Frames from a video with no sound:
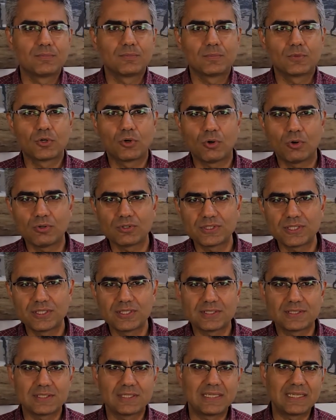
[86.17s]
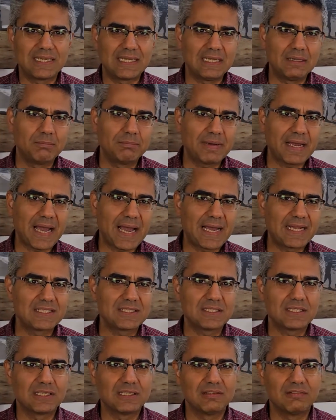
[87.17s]
causes,
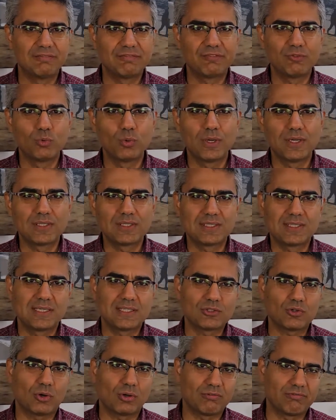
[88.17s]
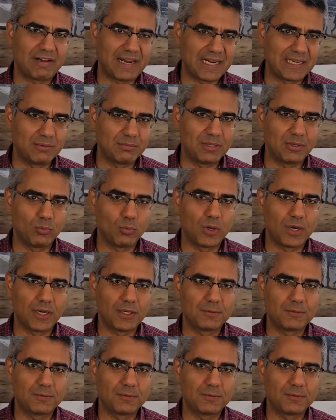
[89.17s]
impacts, influences on variable y.